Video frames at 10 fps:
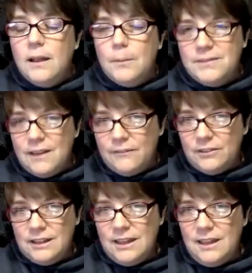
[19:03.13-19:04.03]
But
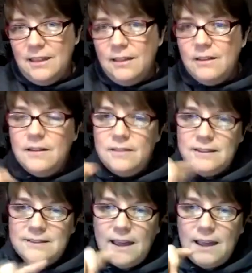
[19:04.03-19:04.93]
definitely the
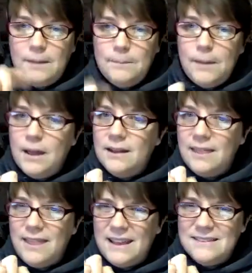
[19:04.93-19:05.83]
second button, I
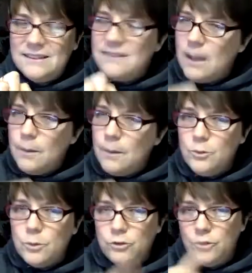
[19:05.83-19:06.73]
think it's 6 hours,
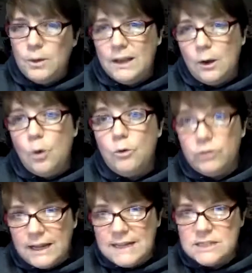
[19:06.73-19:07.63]
will do an
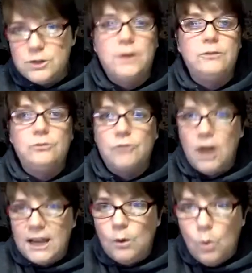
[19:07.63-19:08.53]
overnight, so you can
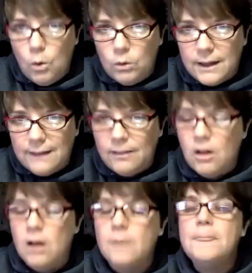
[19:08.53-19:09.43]
run it all night
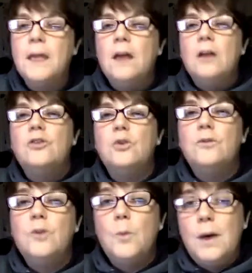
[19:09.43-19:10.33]
long. So
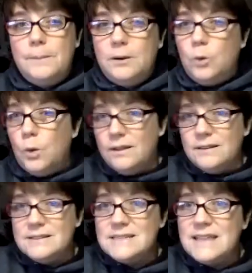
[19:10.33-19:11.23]
if you want to put
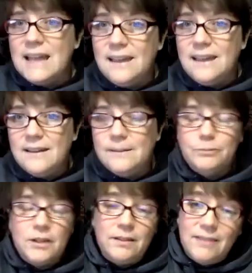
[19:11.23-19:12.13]
oils like
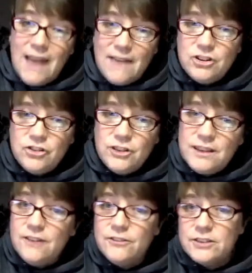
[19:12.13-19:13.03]
lavender in
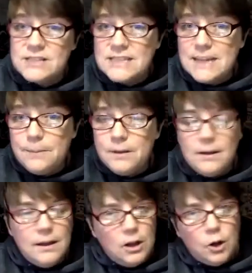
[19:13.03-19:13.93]
there for sleep,
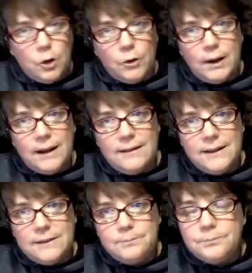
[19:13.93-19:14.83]
great idea.